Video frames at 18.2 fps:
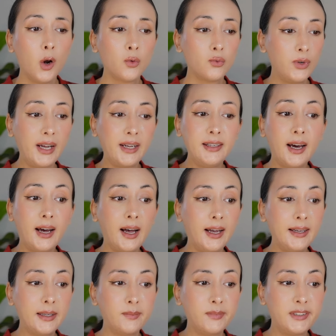Right now
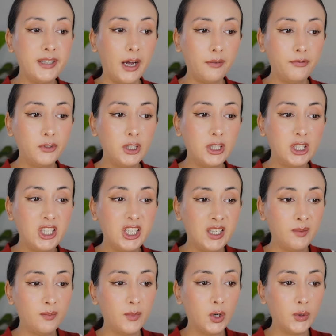I am definitely
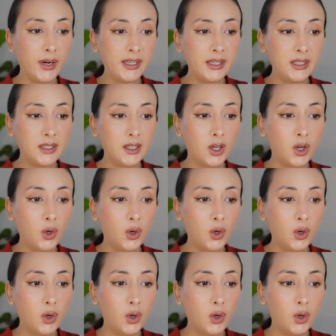team Marine.